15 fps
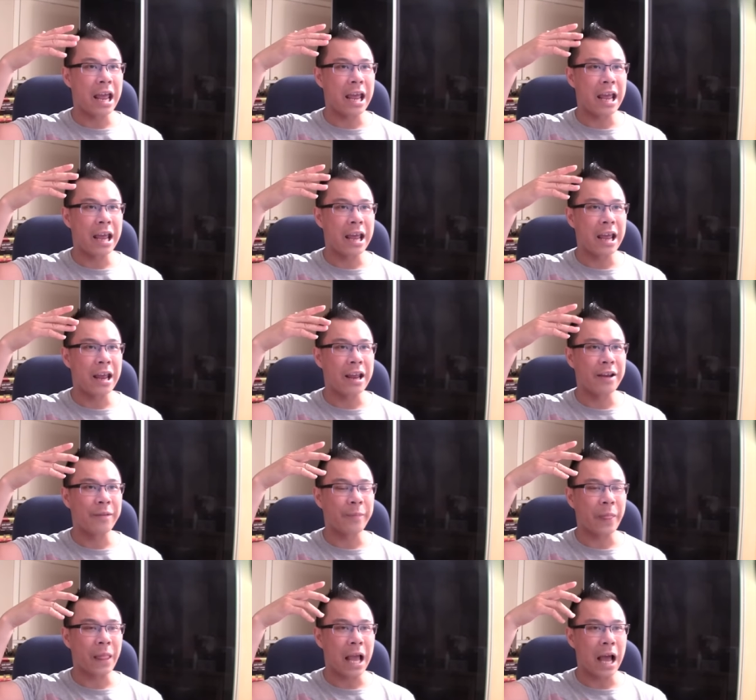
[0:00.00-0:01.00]

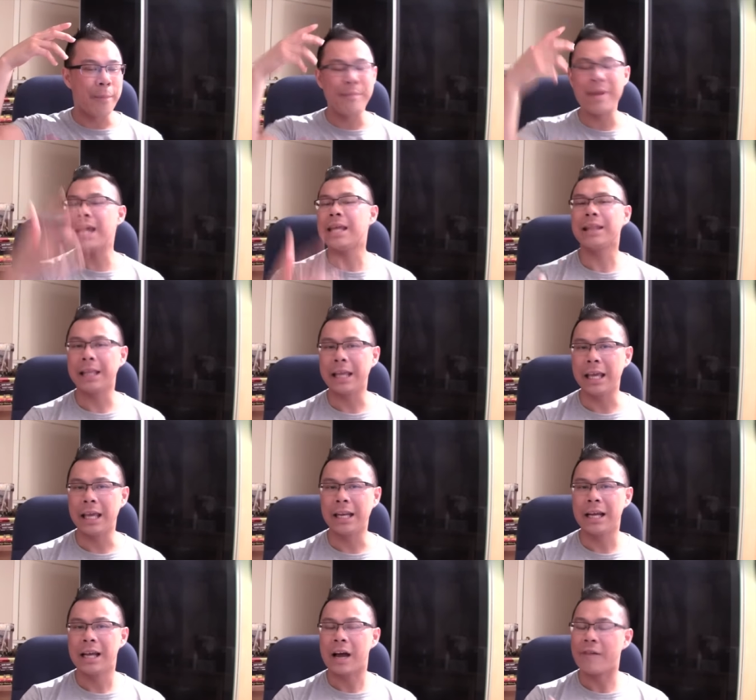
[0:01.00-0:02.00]
a a main lead,